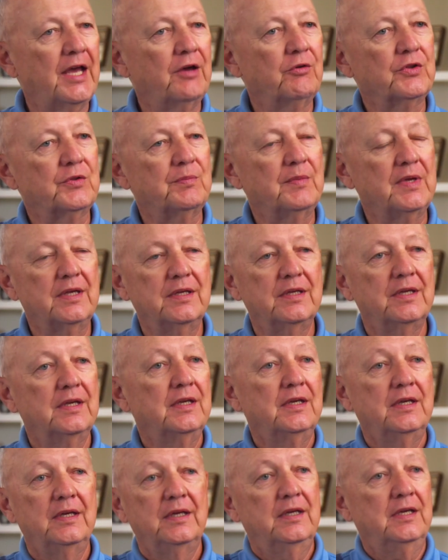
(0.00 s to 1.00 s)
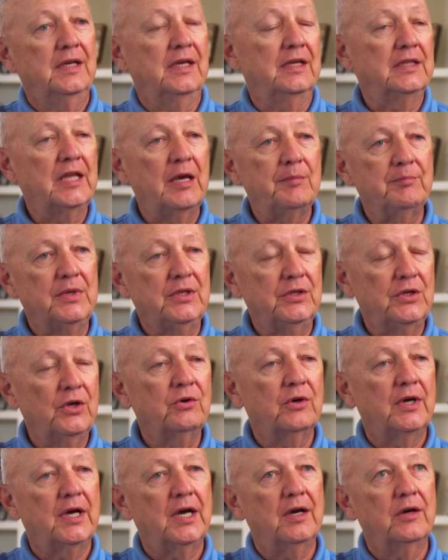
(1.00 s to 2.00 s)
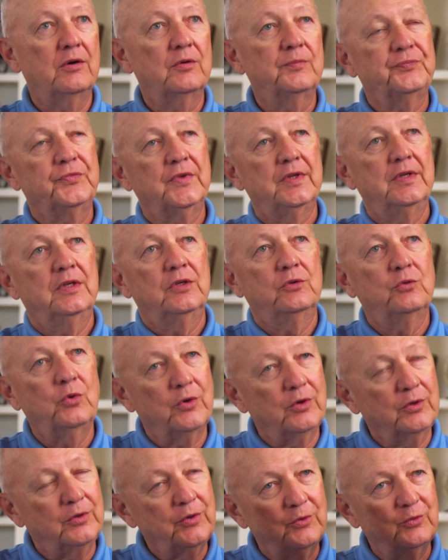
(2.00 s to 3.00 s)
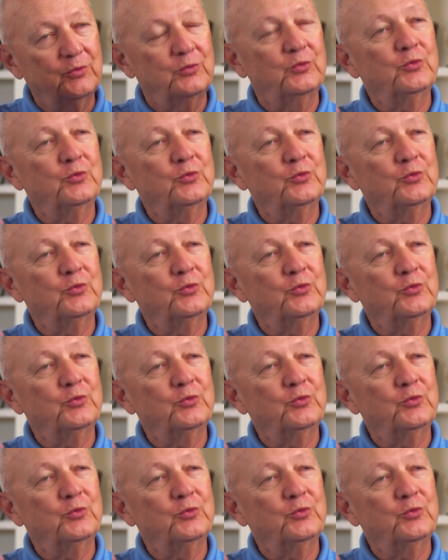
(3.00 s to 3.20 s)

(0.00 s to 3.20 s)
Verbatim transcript: down with me and let me know how quote unquote